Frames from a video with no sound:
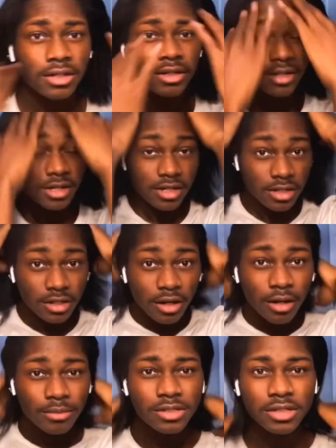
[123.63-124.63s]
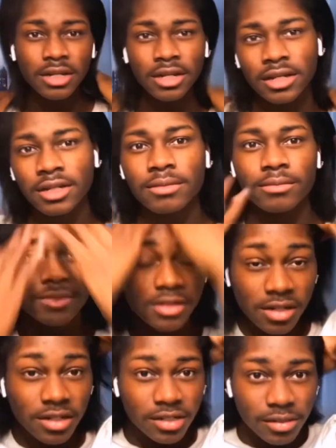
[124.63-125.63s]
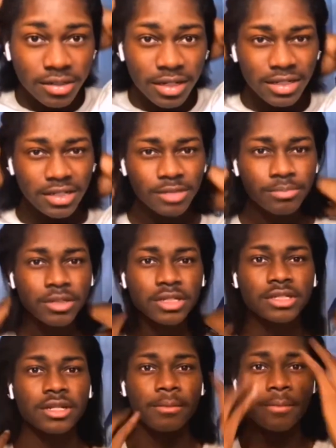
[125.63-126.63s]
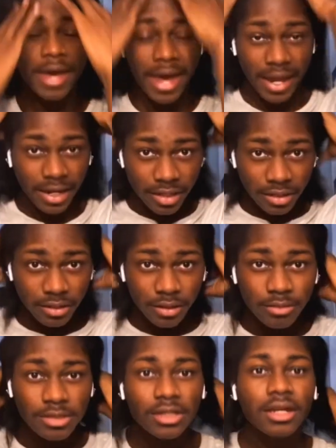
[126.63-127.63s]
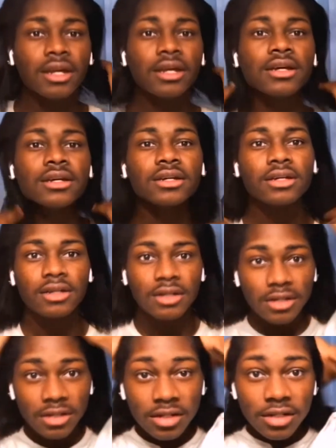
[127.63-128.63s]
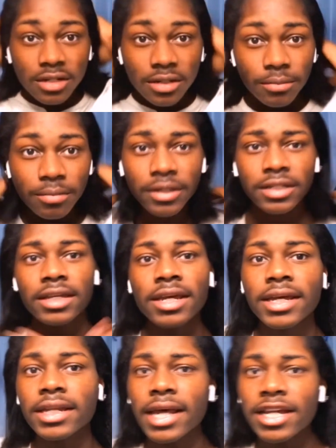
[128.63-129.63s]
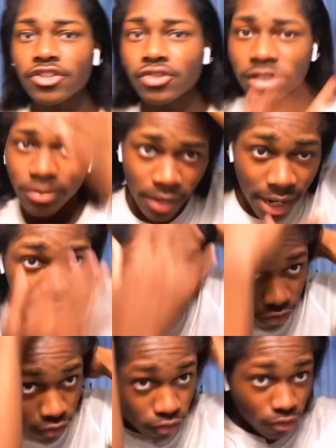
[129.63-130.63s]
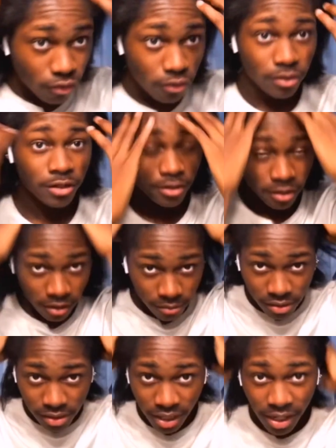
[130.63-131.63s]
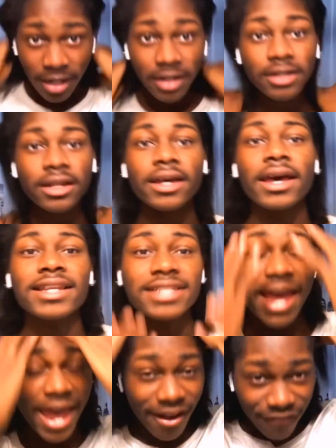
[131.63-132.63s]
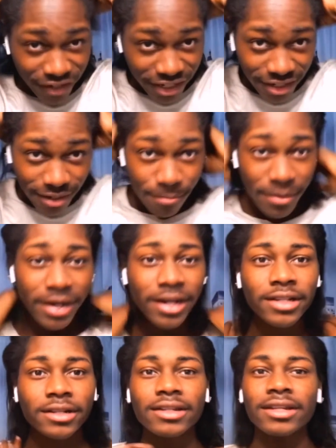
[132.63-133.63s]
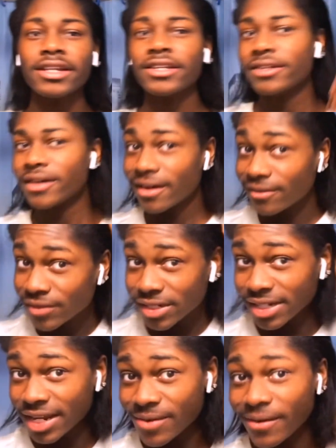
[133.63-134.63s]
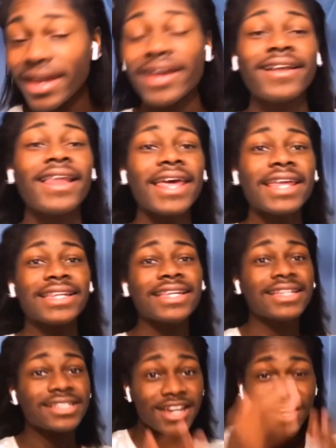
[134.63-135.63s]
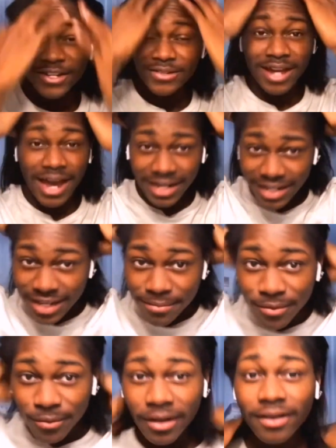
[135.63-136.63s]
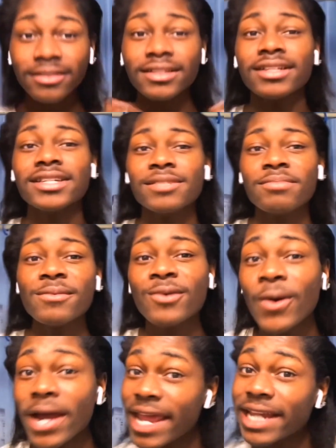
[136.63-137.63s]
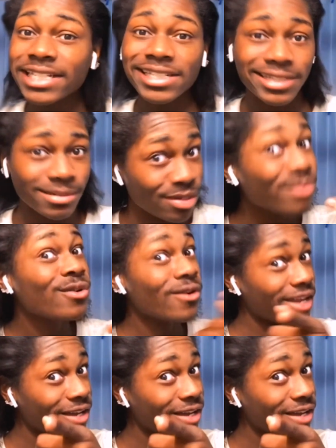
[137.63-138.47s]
you know what I'm saying. Sometimes I just put it to the back, you know what I'm saying. But yeah, that's usually what I do, you know what I'm saying. As an African American, you know what I'm saying, with hair like this, you gotta keep it wealthy, because people gonna hate you. People gonna hate